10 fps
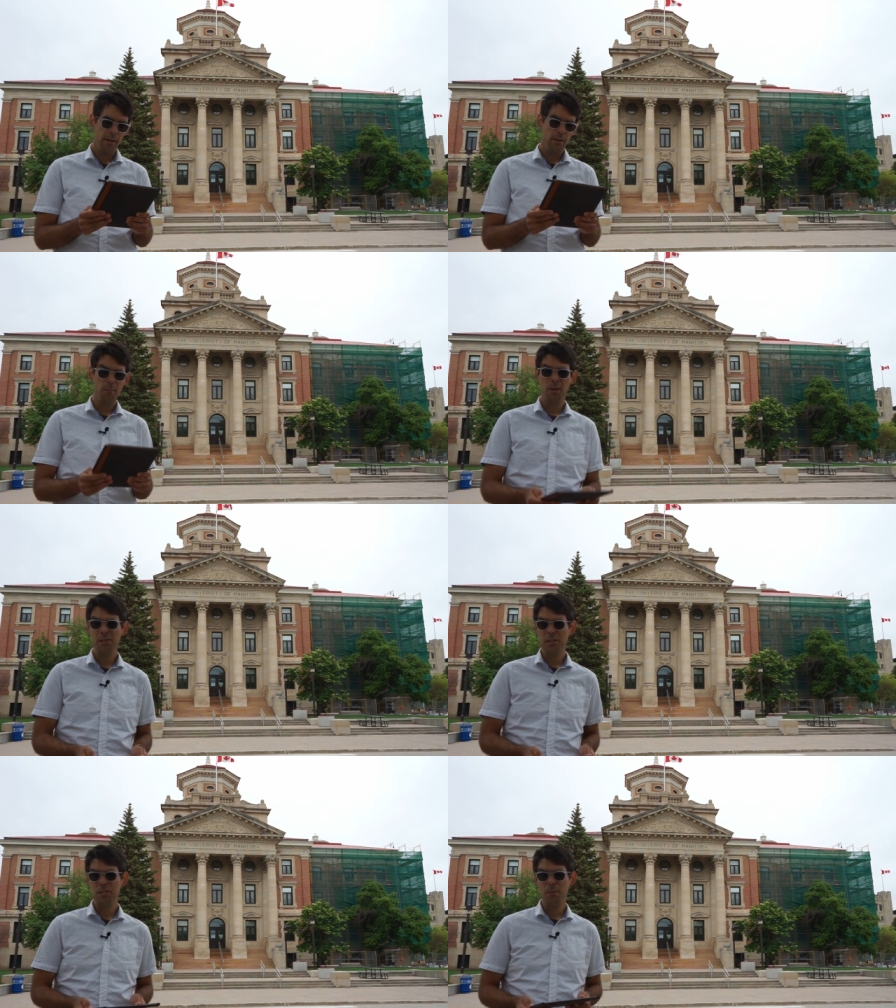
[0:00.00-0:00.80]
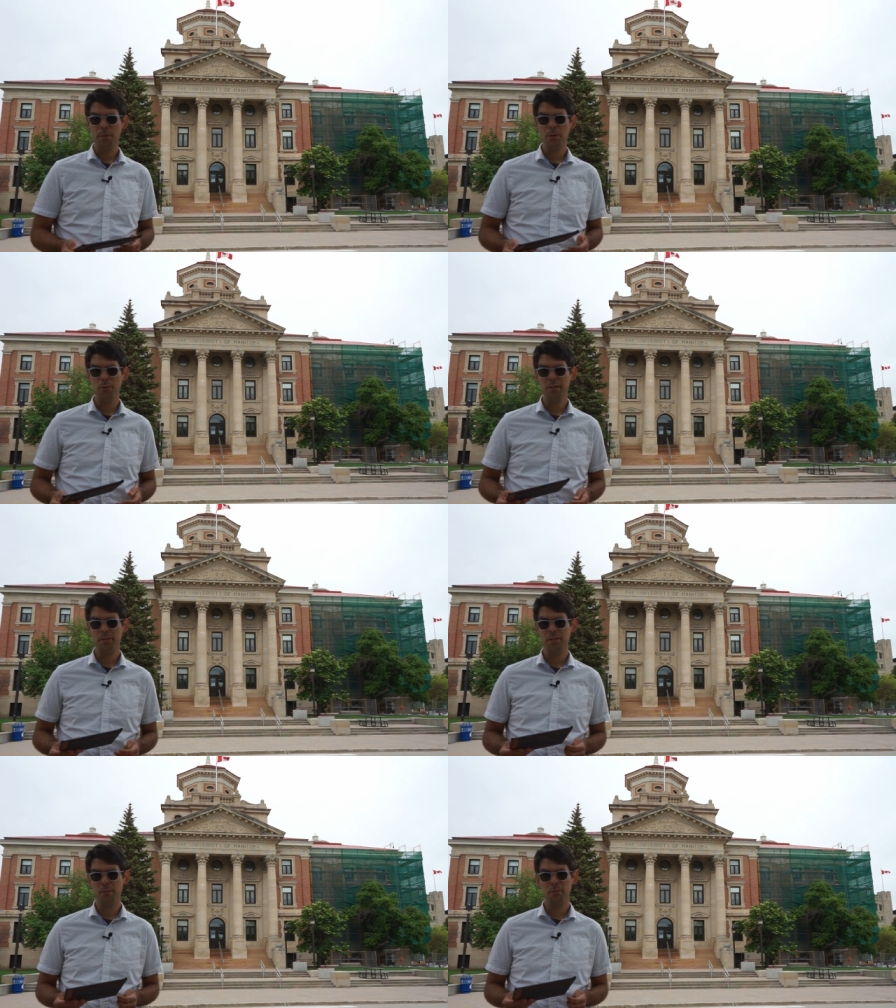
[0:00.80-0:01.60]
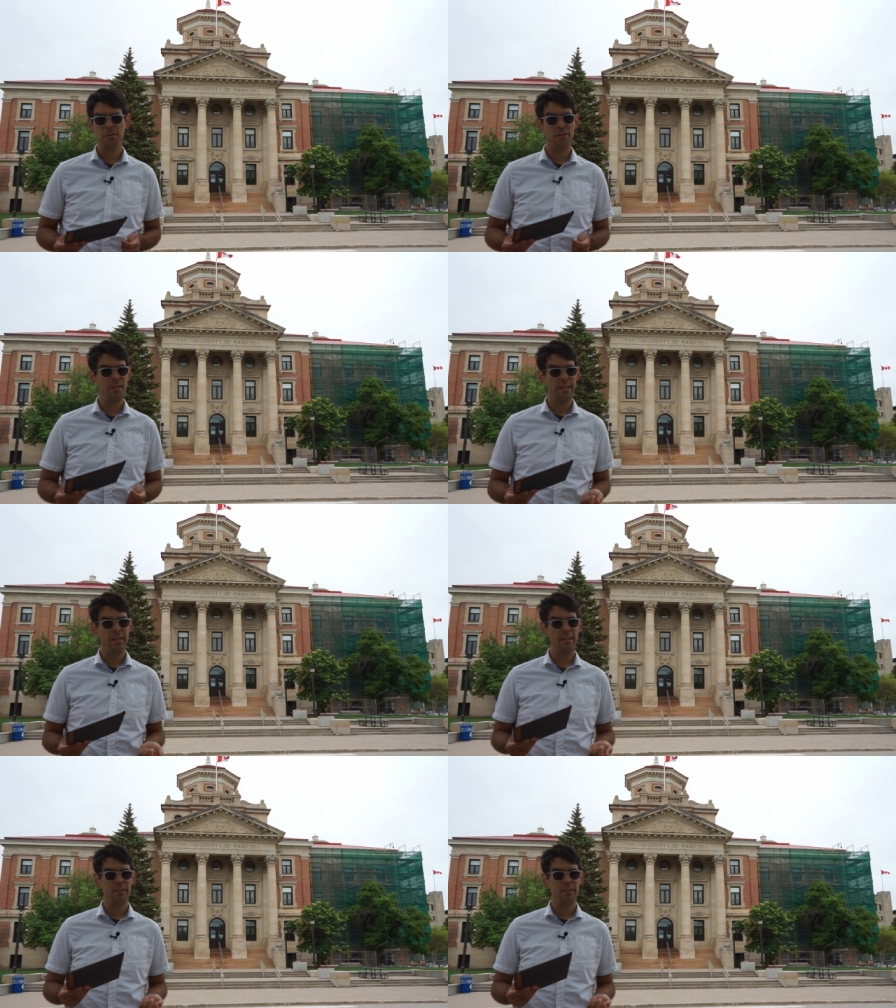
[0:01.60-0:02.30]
On multi-CPU systems, again,